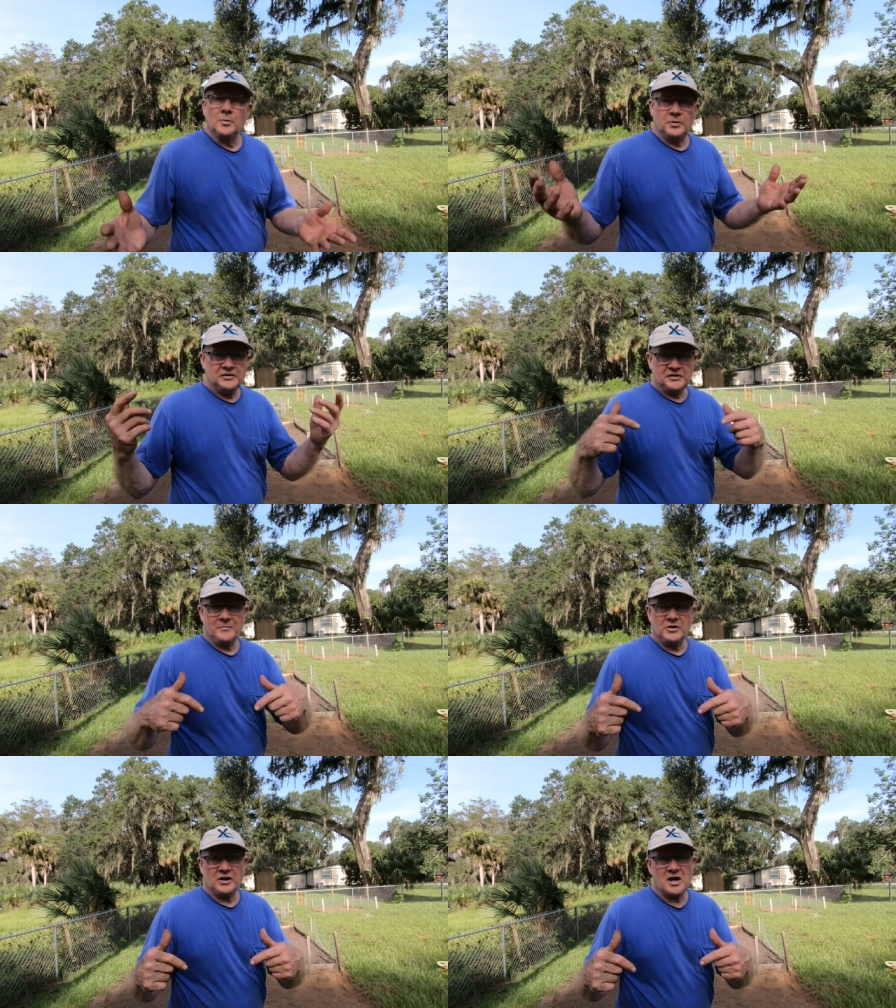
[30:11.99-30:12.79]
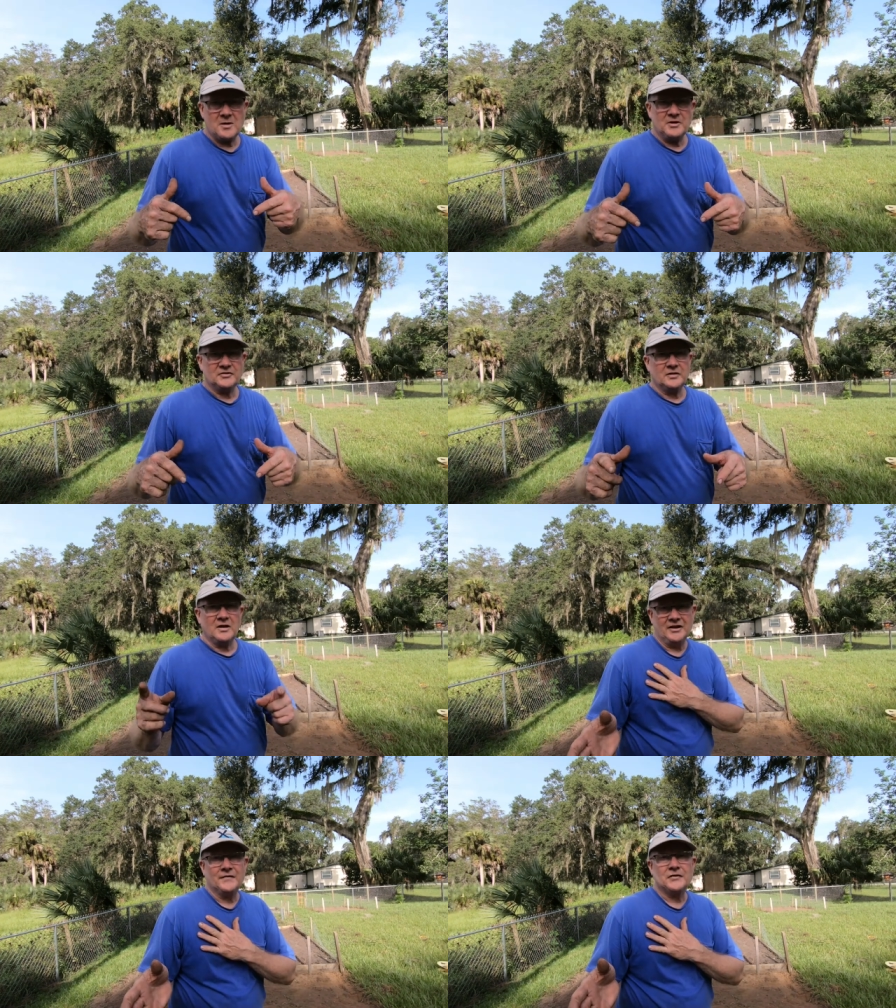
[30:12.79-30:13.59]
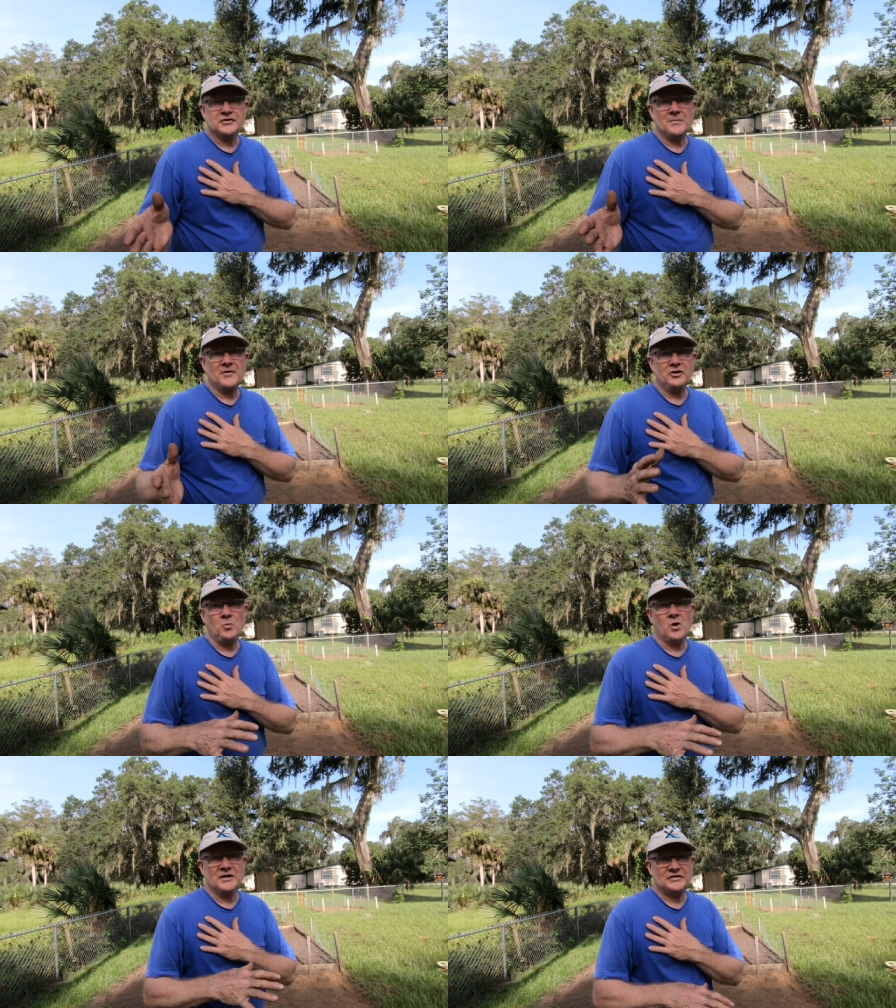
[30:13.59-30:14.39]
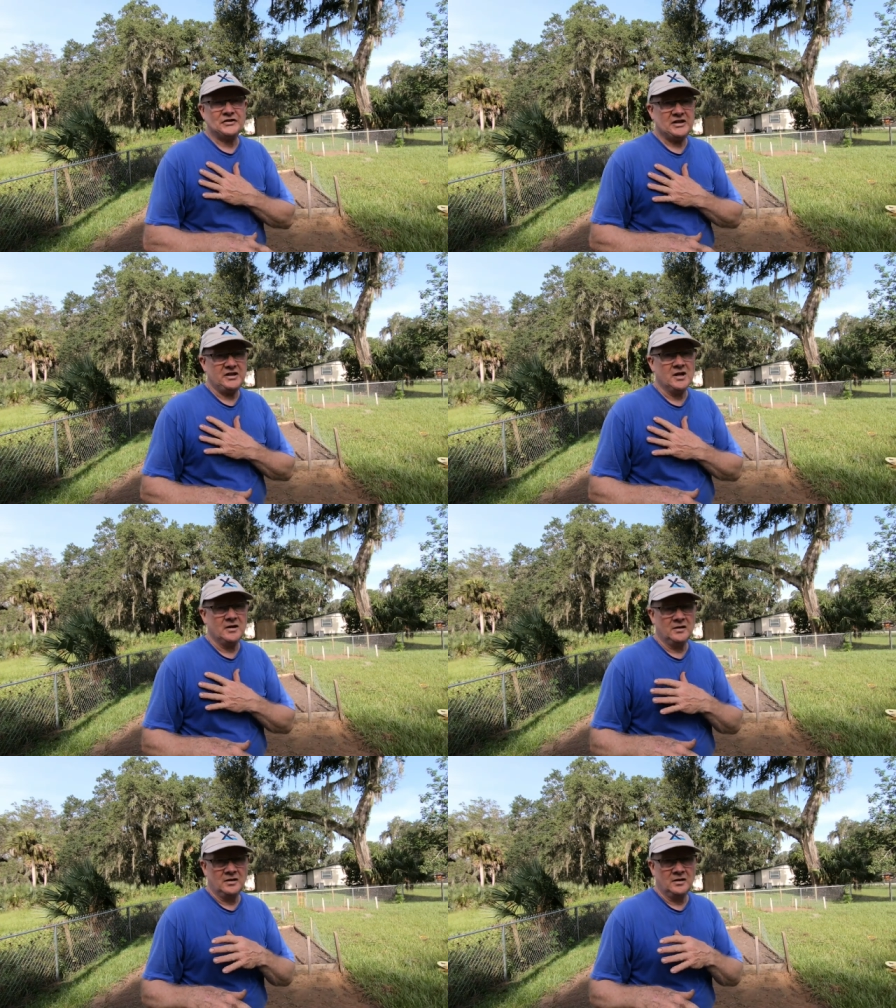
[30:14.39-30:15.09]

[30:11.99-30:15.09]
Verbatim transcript: please leave them in the comments. And if there's something you want to see